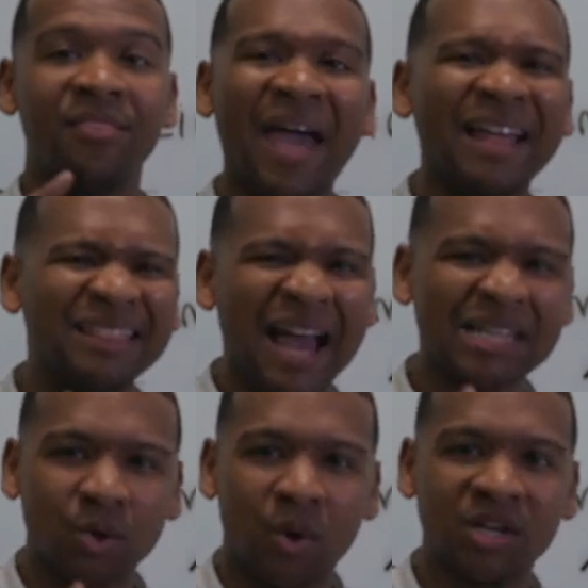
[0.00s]
That
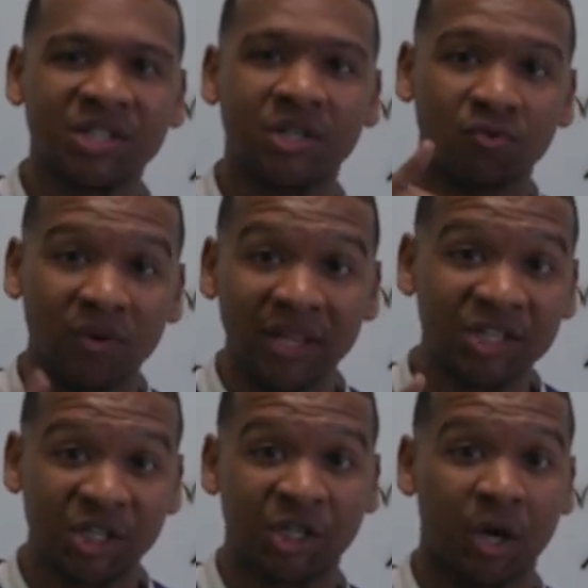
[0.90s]
last question really
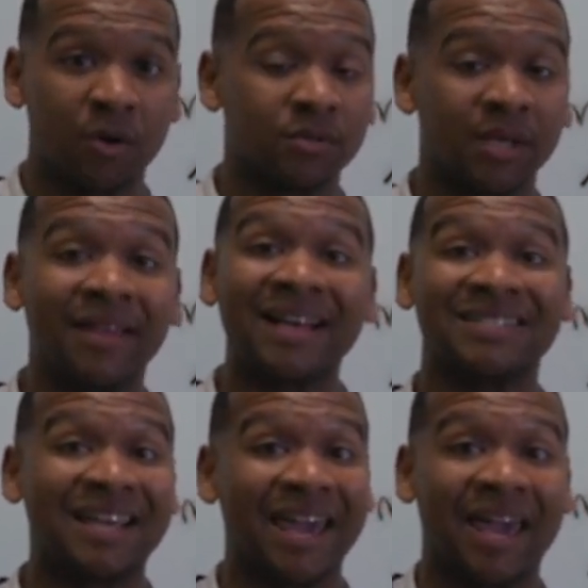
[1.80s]
just shows, and that's
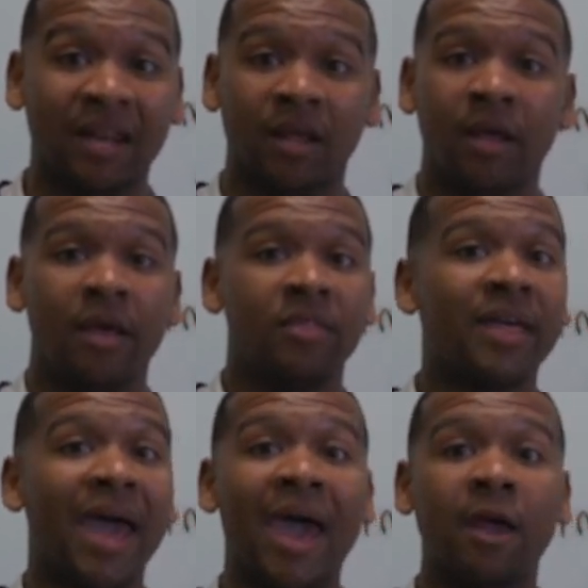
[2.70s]
saying
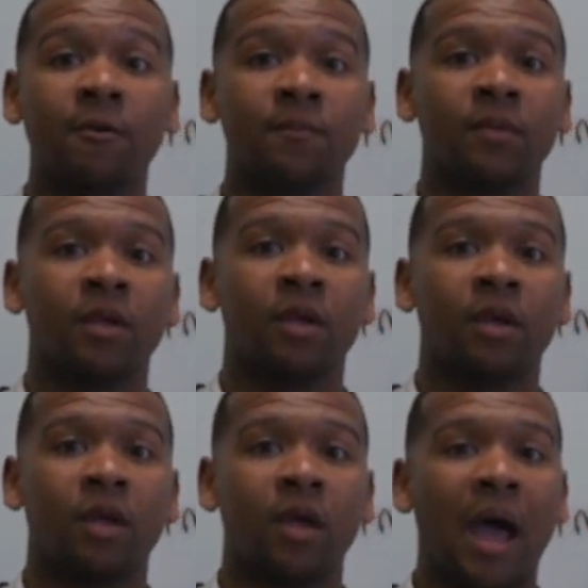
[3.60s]
that
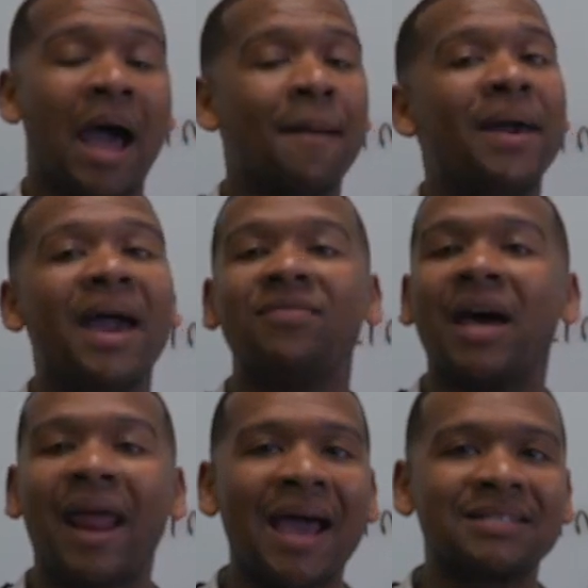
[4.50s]
I may have
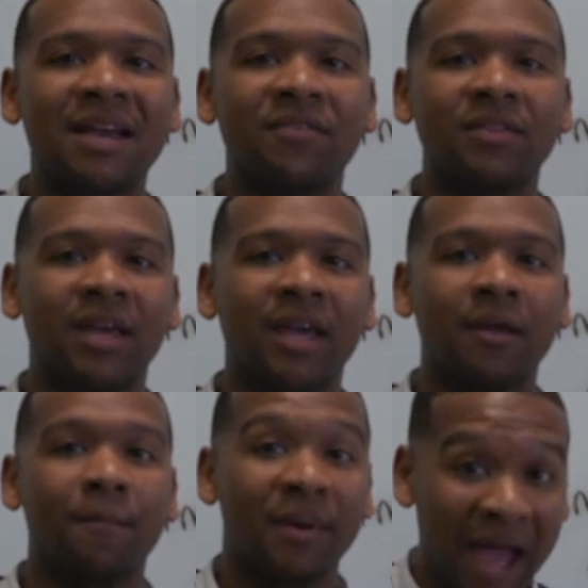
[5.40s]
not asked
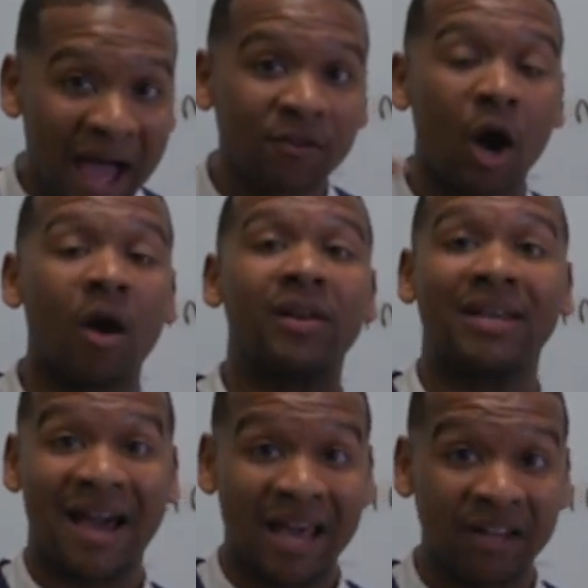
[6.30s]
everything, but I've already
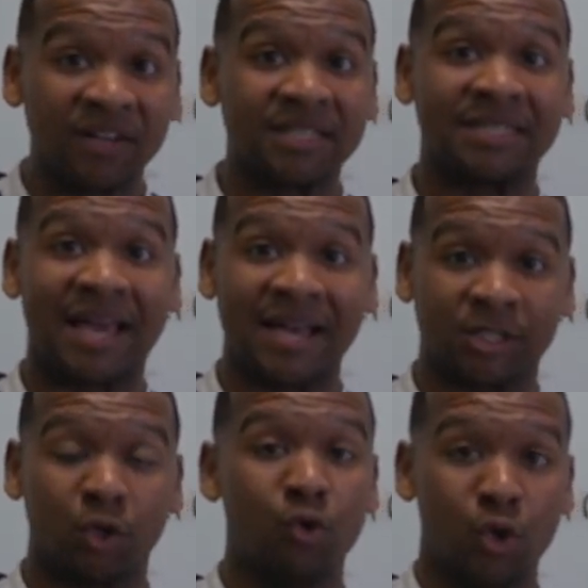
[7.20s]
kind of
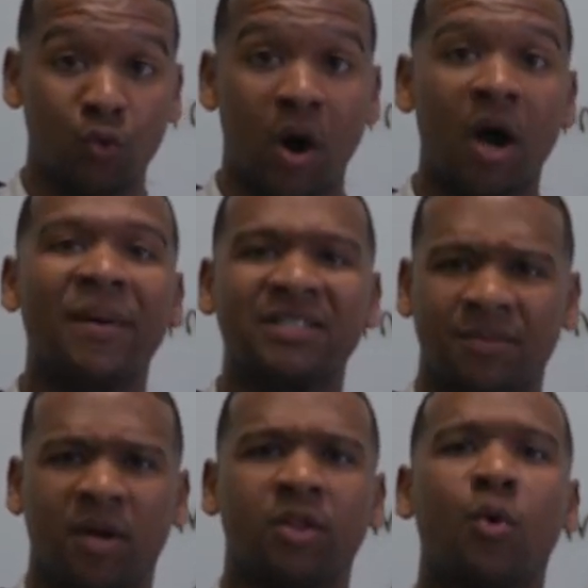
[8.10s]
assessed who you are based
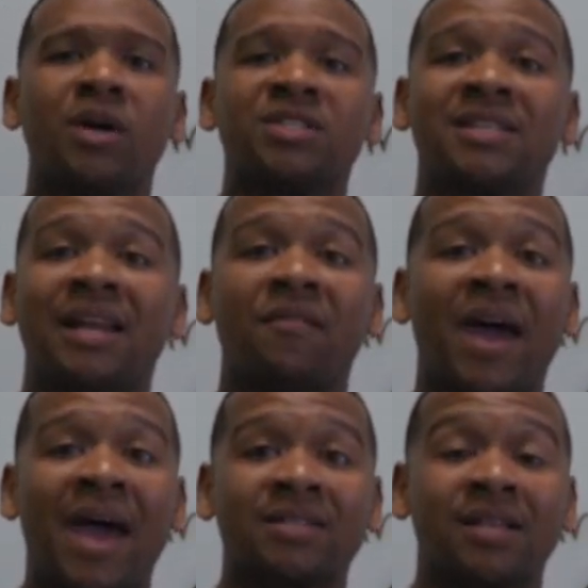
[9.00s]
upon the questions that I've
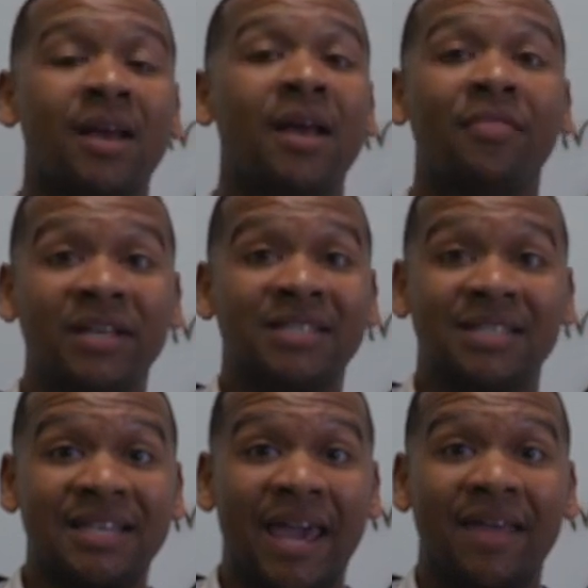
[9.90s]
asked. This
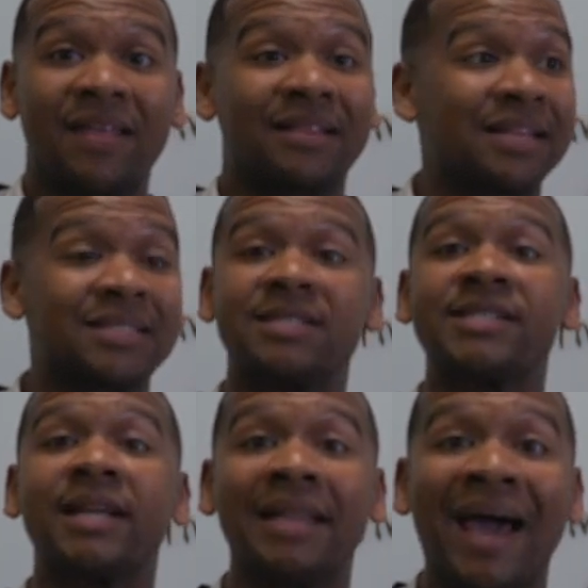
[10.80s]
is saying that this is
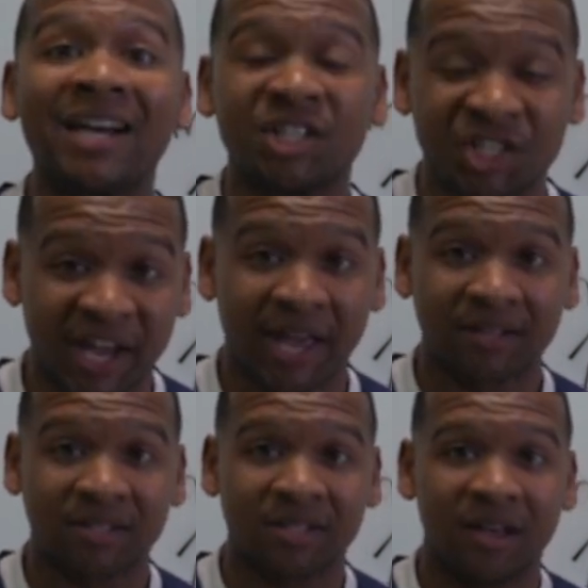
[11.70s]
the last
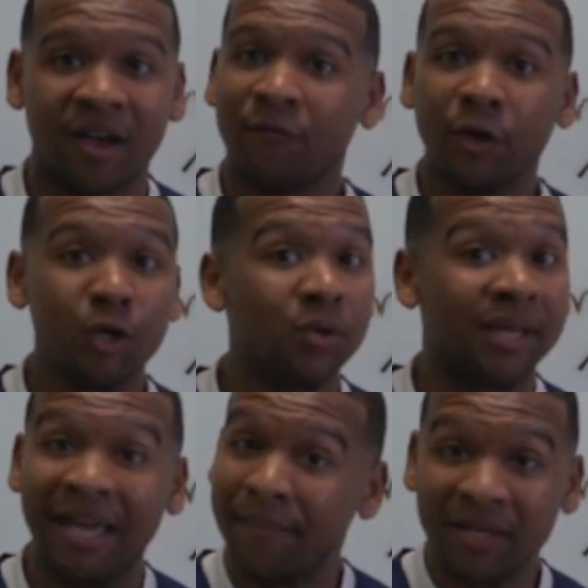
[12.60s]
chance for you
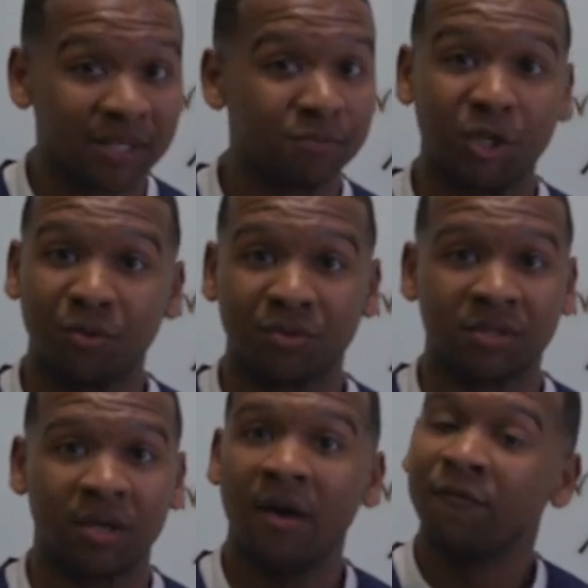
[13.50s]
to give me some
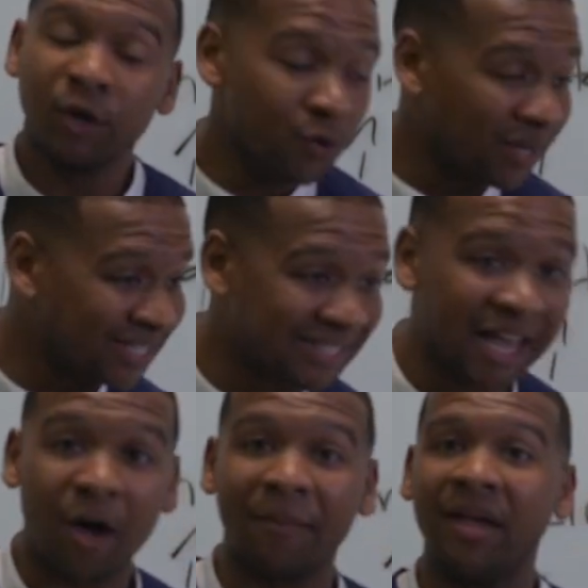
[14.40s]
juice, for you to
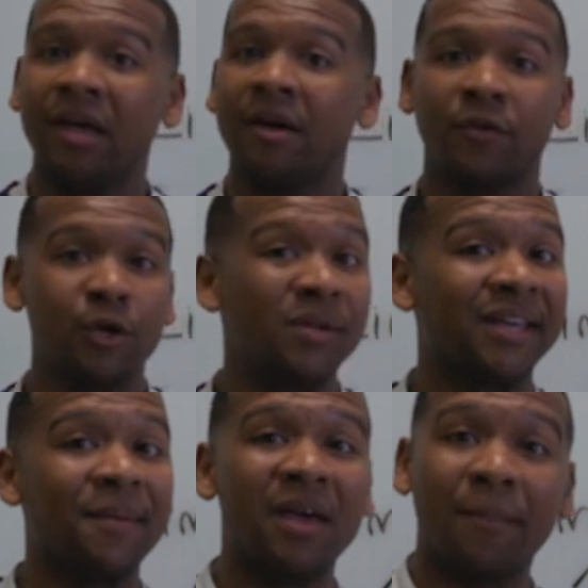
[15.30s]
sell me, for you to
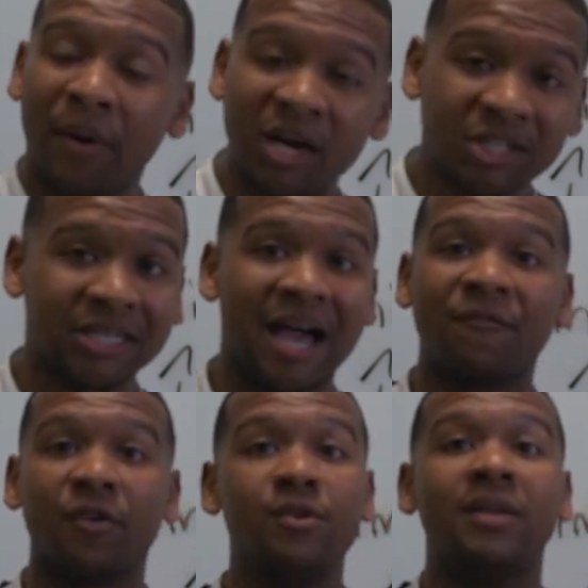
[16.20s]
give me a punchline,
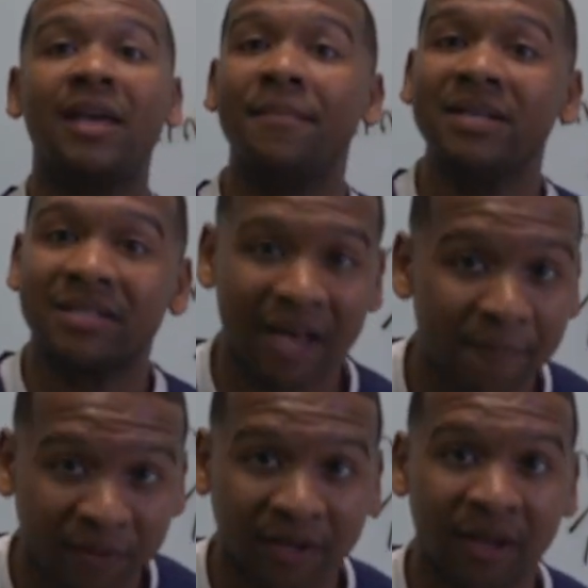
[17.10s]
for you to give me
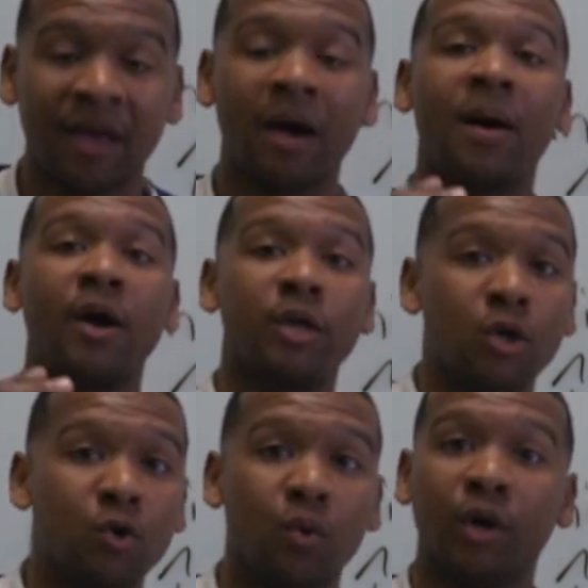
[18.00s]
something about
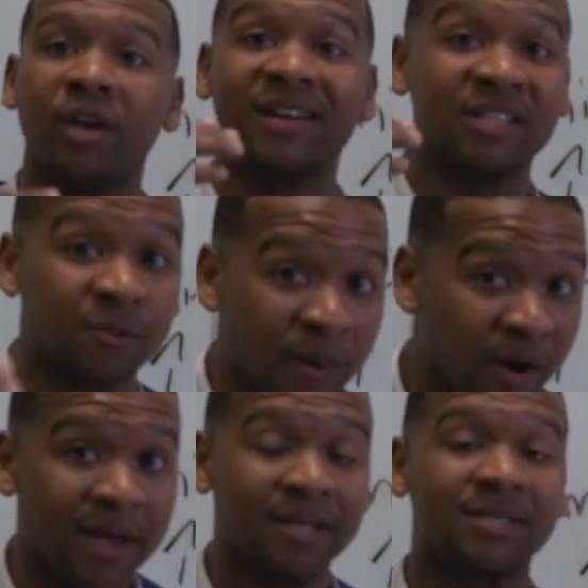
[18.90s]
you or your
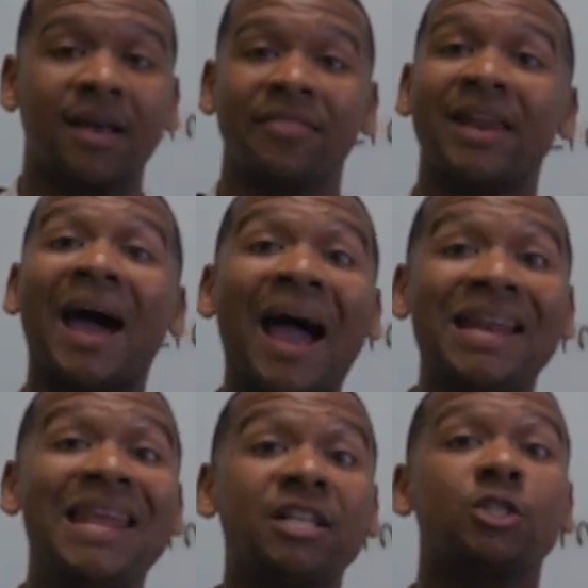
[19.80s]
experience that
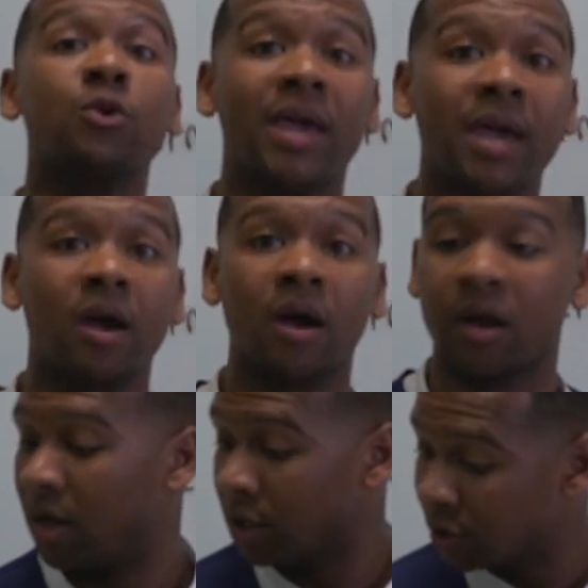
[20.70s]
I need to
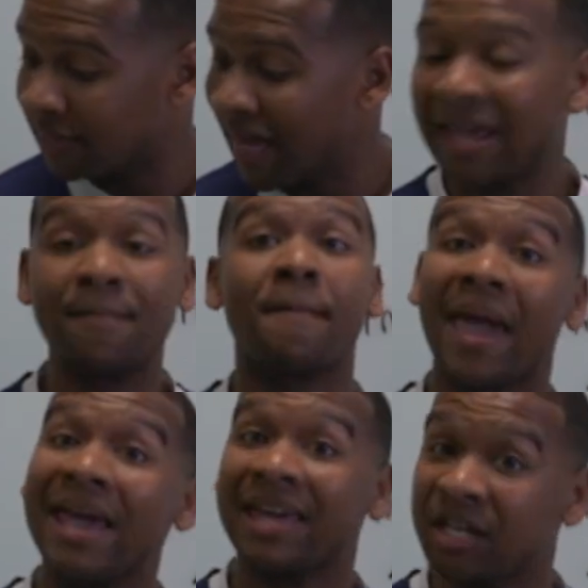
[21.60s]
hear so that it
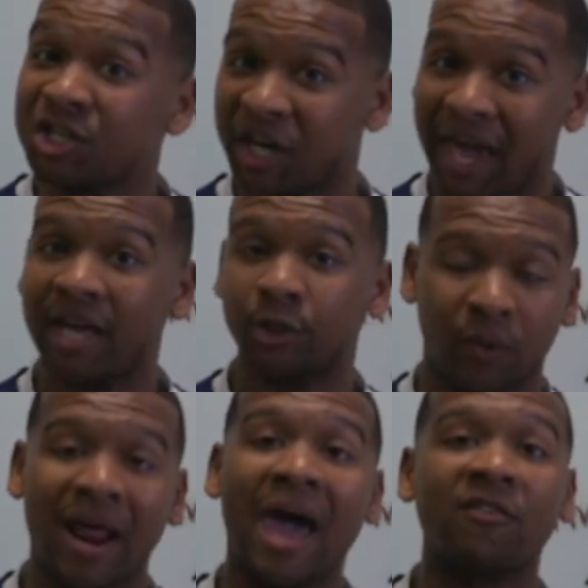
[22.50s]
can change
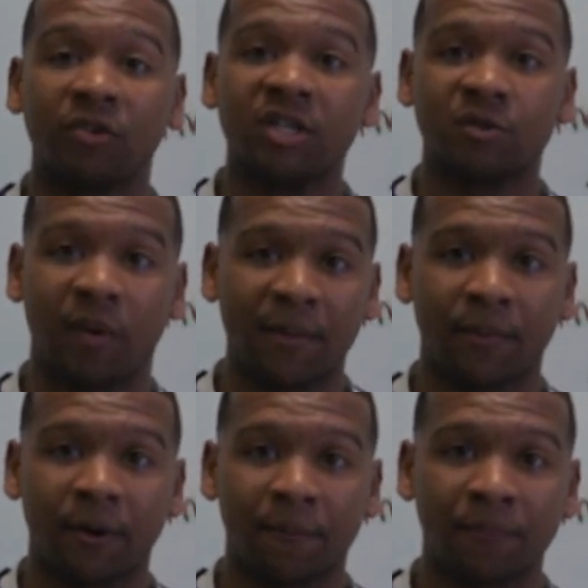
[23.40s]
what I have on this paper.